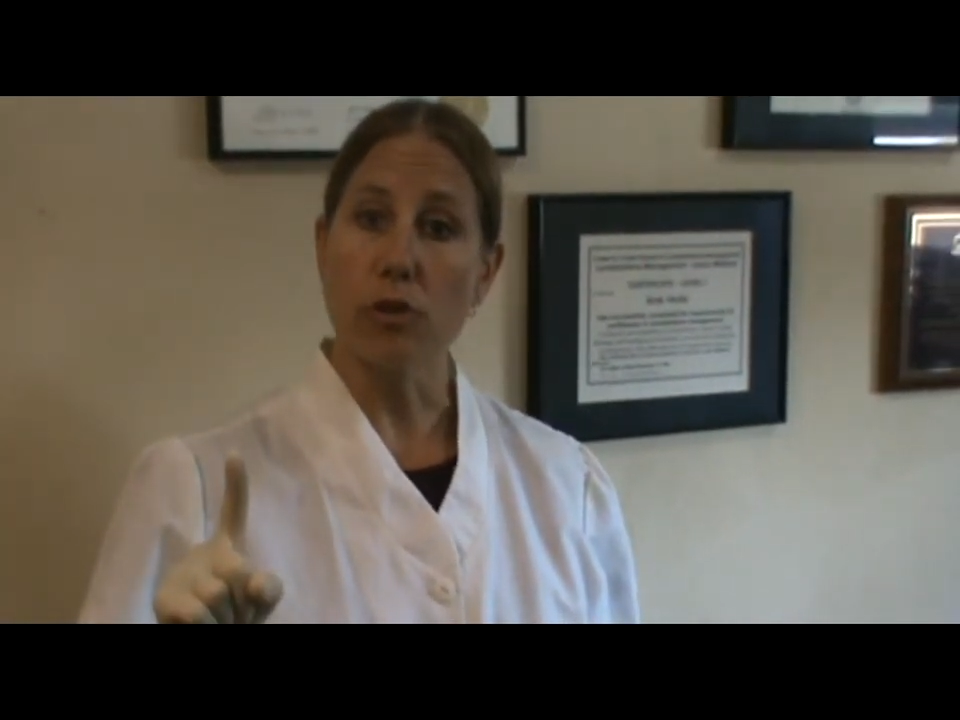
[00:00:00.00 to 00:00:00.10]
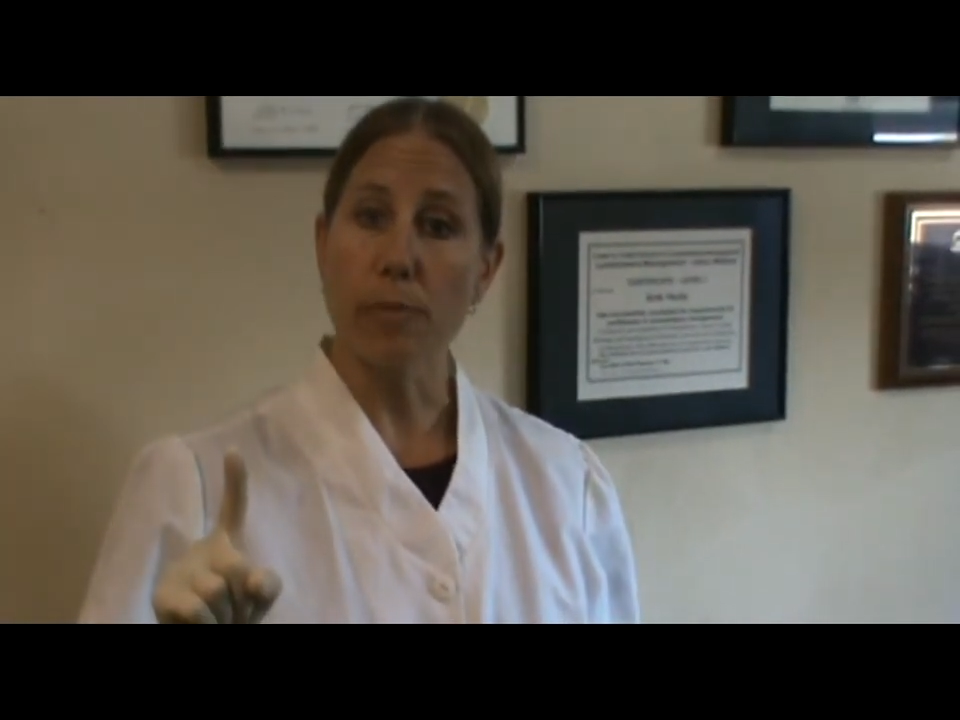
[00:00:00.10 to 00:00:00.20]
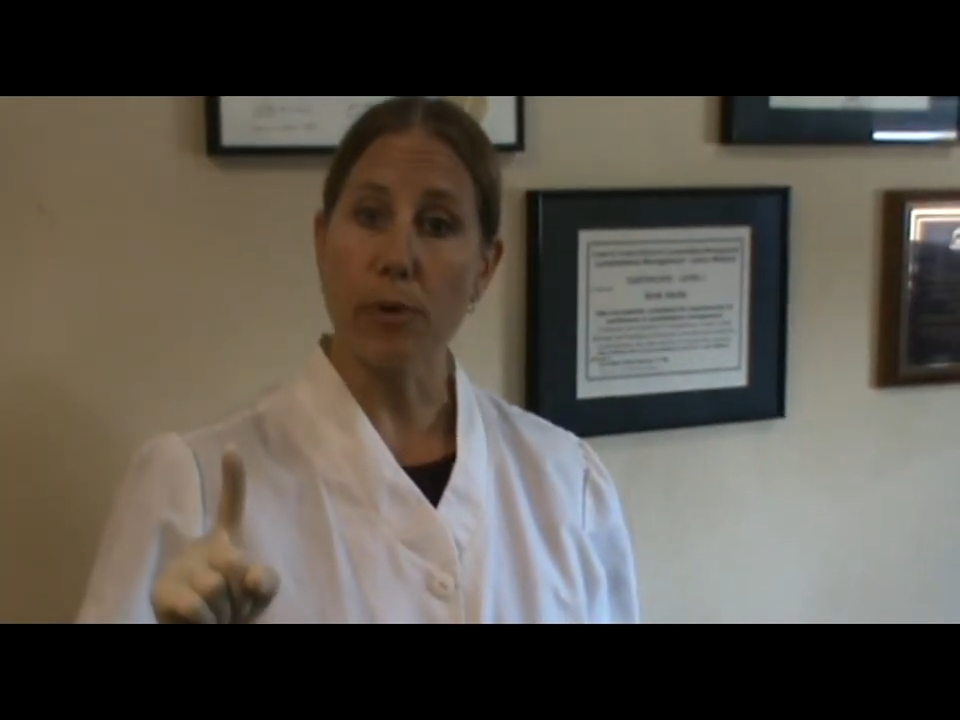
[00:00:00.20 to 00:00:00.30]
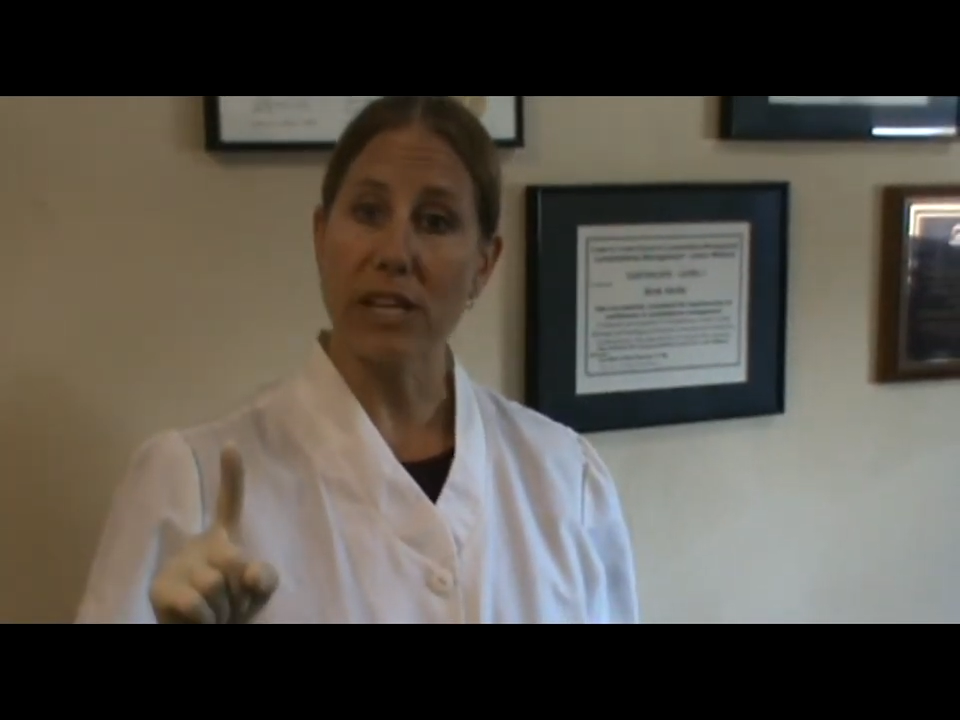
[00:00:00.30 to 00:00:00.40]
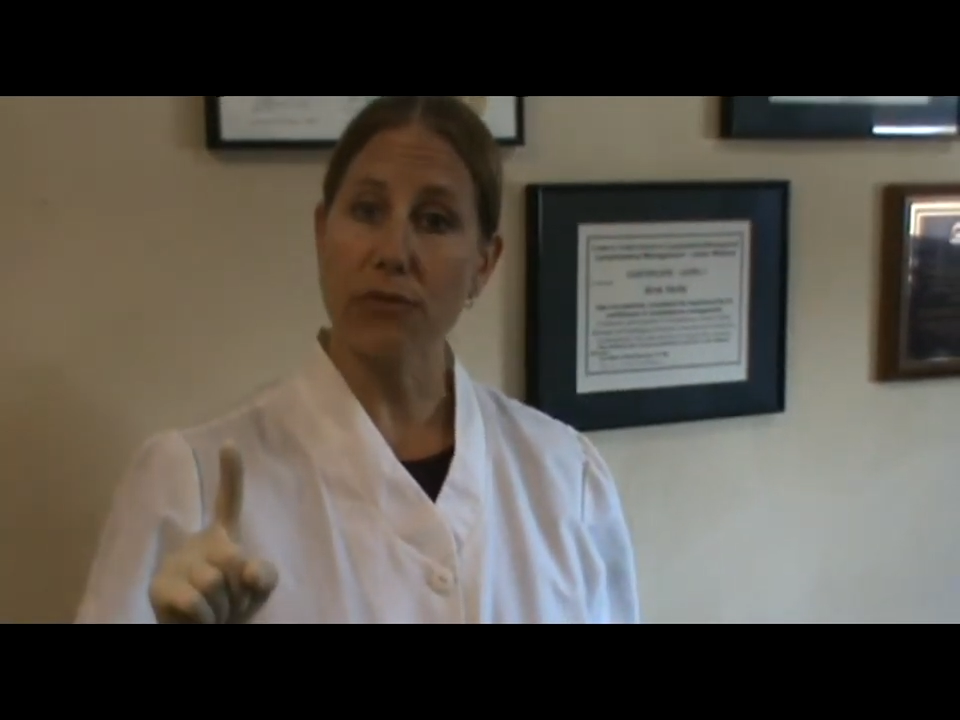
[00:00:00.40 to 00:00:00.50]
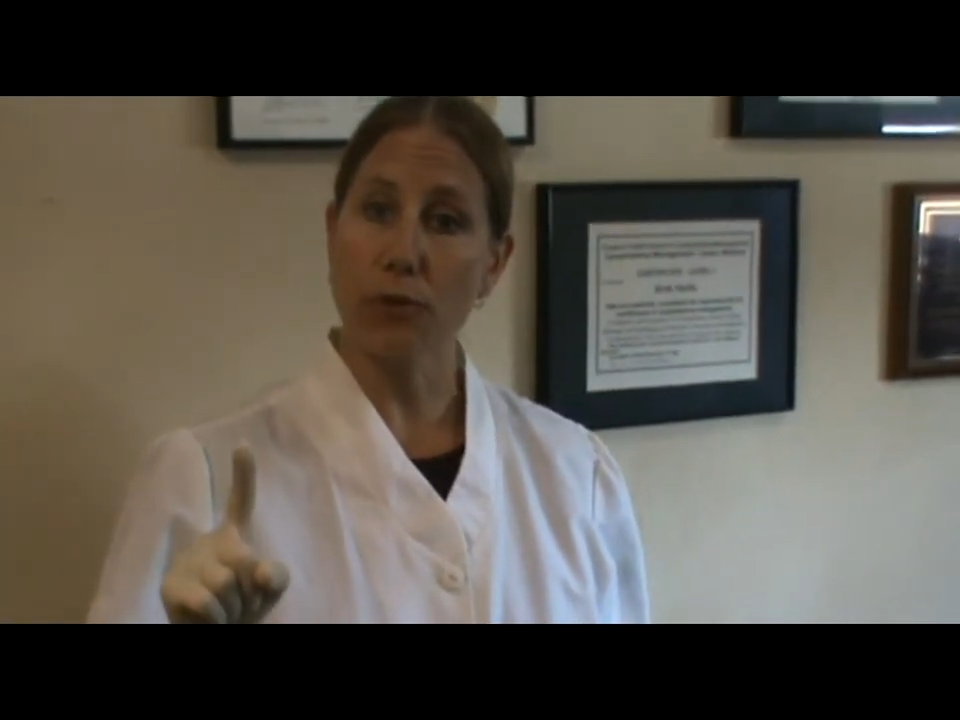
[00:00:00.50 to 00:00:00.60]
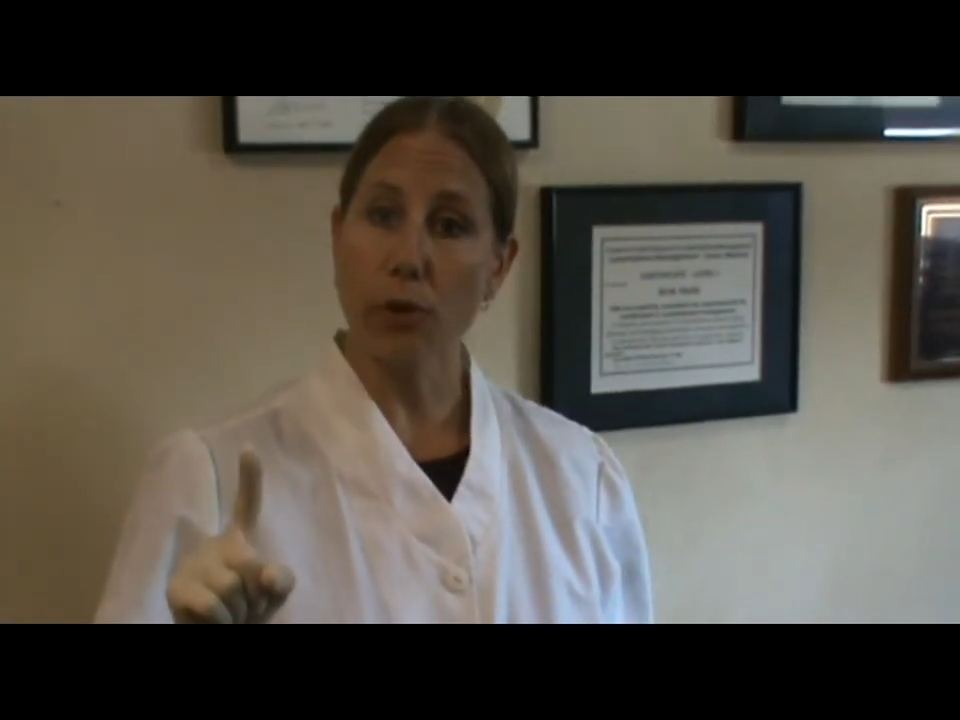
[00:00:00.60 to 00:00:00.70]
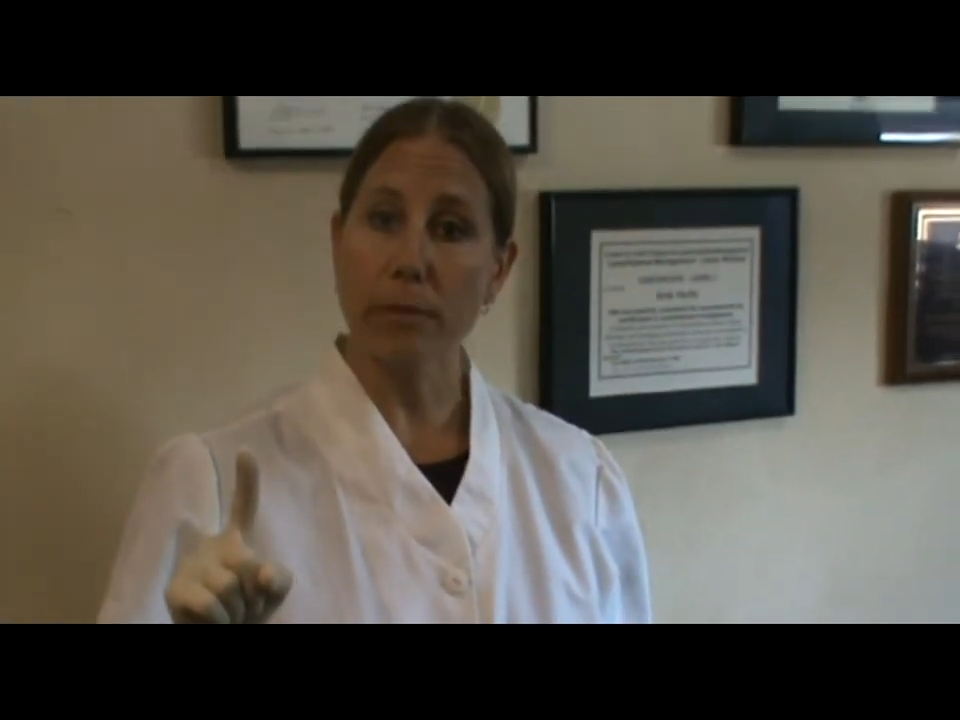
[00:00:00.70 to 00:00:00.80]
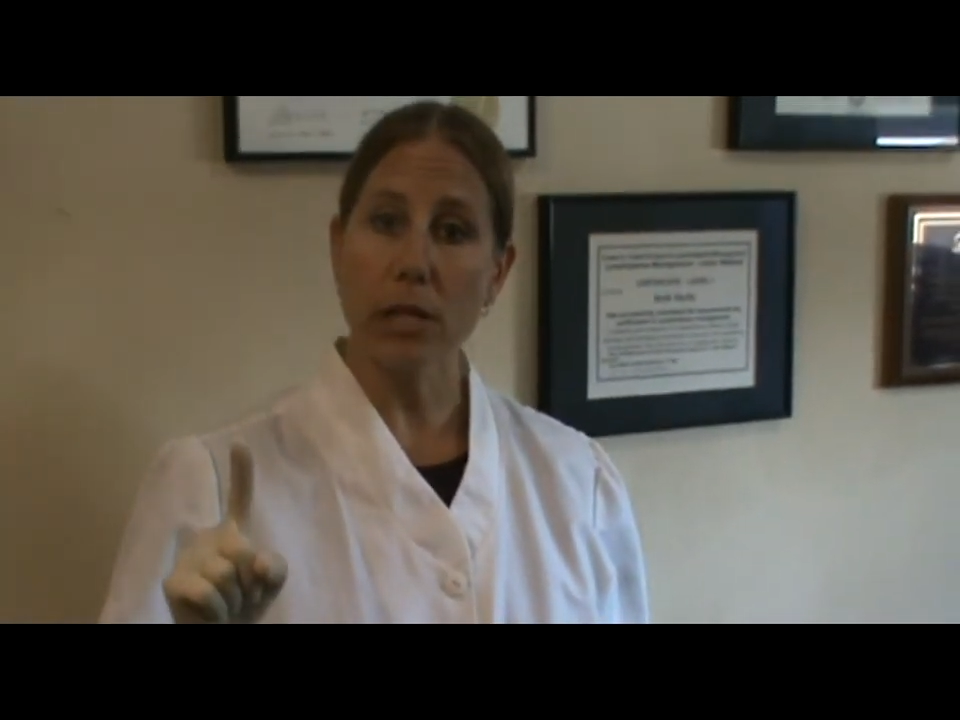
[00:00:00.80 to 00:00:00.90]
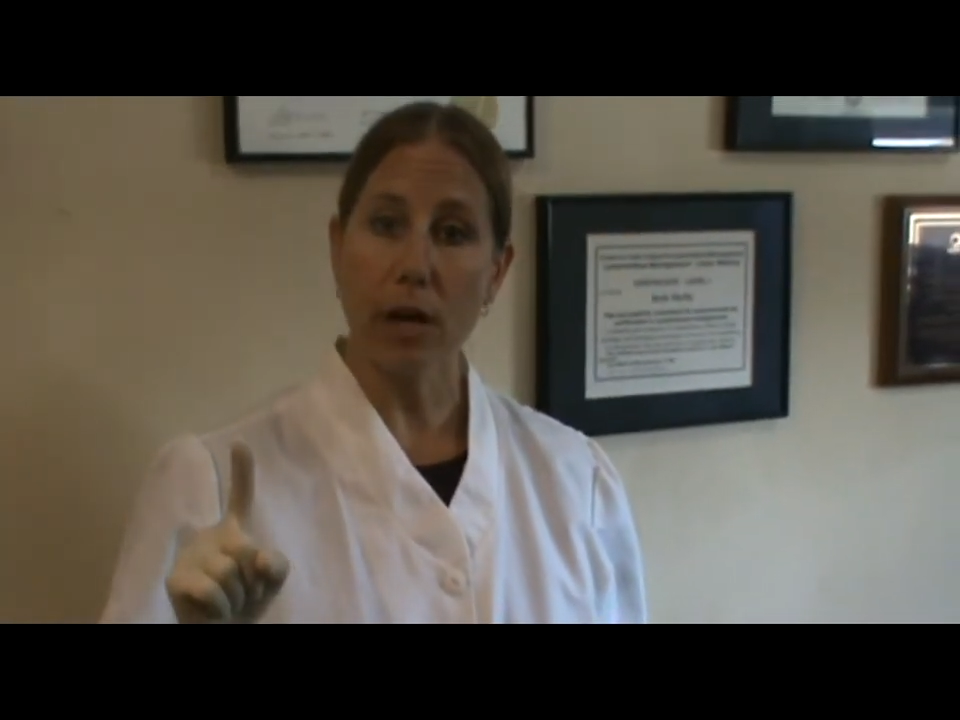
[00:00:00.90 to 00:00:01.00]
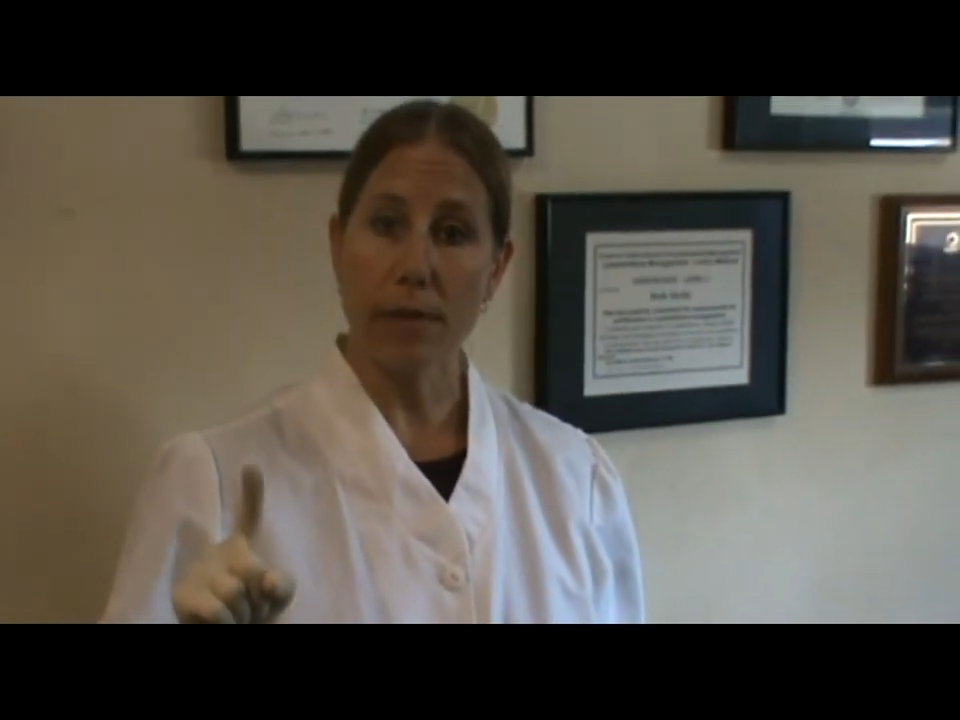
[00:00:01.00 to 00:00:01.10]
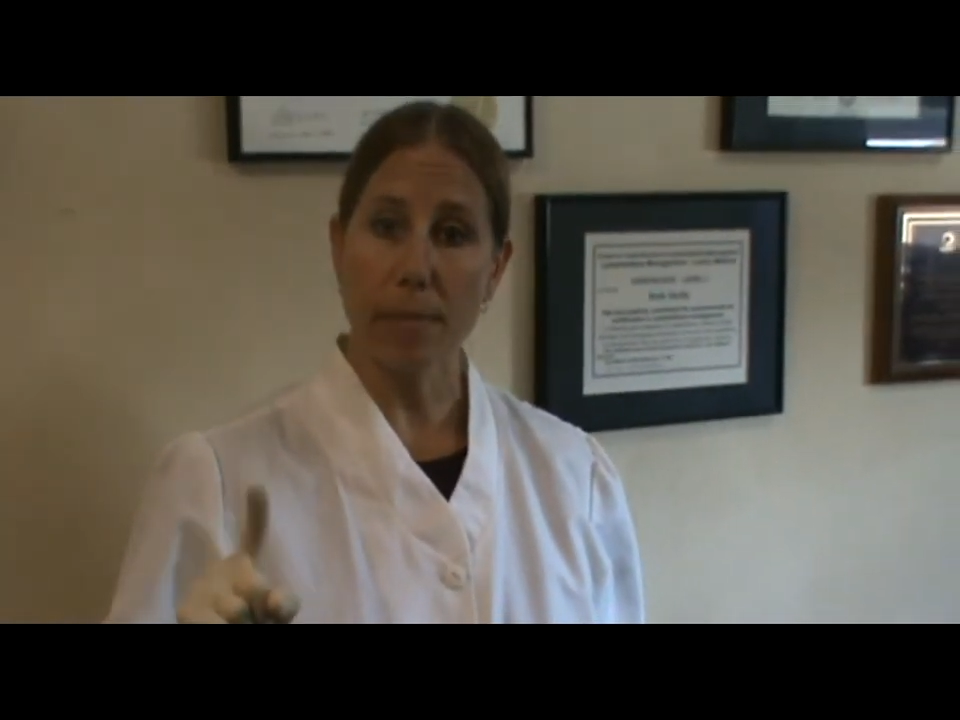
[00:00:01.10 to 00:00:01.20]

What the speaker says: to press firmly on the